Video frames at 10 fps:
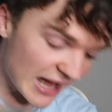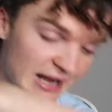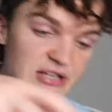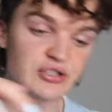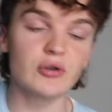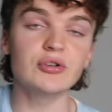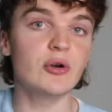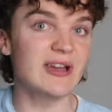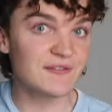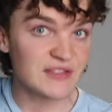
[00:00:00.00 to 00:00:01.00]
and I don't
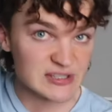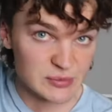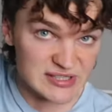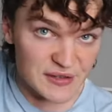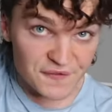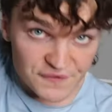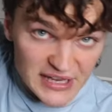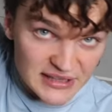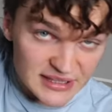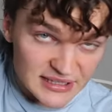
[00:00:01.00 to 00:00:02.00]
know if this was the
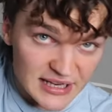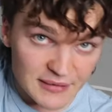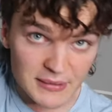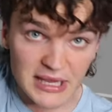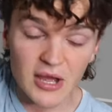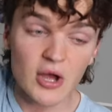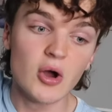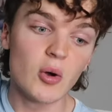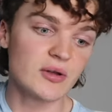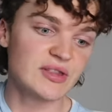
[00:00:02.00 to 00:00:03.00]
feet that hit me
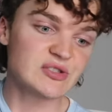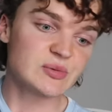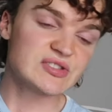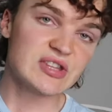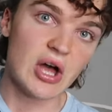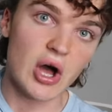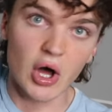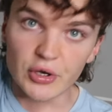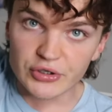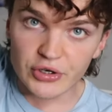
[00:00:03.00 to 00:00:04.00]
or this was the
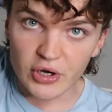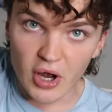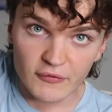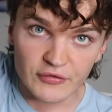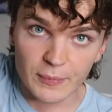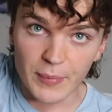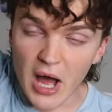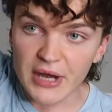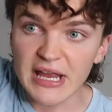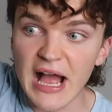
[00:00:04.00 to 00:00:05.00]
under of the
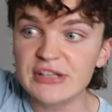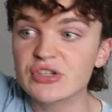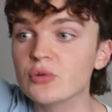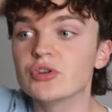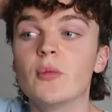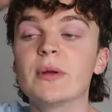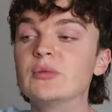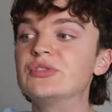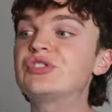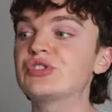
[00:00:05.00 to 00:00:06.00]
body. I don't know, but it
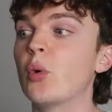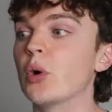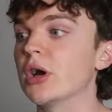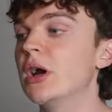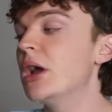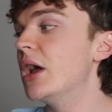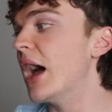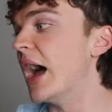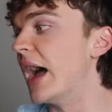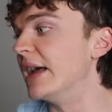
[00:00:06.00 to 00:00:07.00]
was sore.
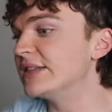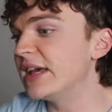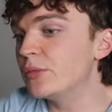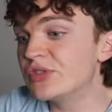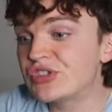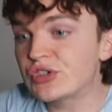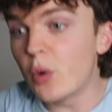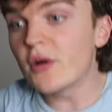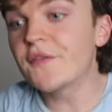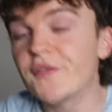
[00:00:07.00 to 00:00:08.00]
And it was
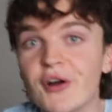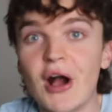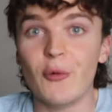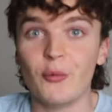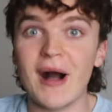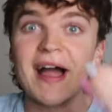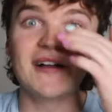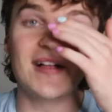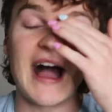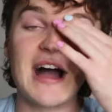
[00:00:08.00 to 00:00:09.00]
sore for a
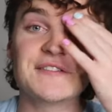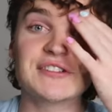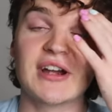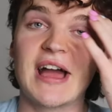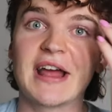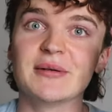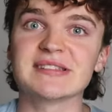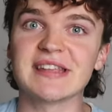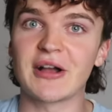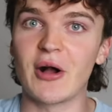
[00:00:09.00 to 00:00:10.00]
while after, and I
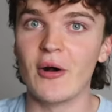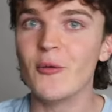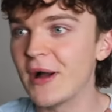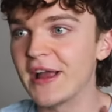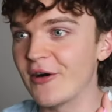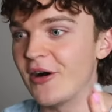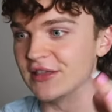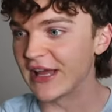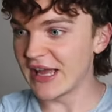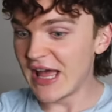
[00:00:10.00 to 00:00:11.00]
was like, oh my
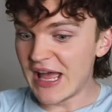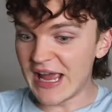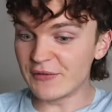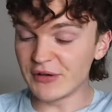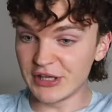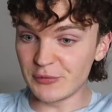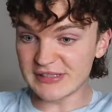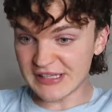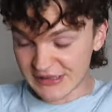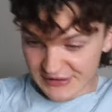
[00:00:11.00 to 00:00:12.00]
god, like, it really
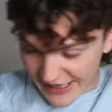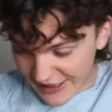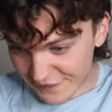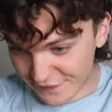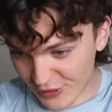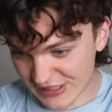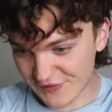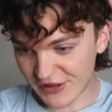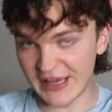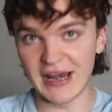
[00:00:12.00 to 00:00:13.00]
wasn't, like, a
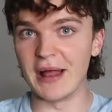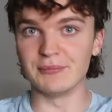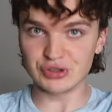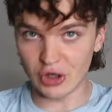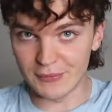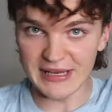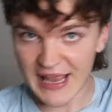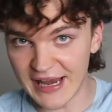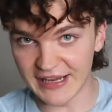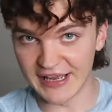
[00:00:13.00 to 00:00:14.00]
forceful hit. I'm sure me
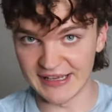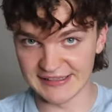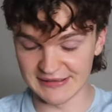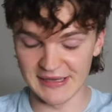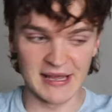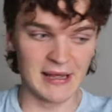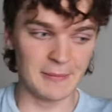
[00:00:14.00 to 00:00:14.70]
hitting it isn't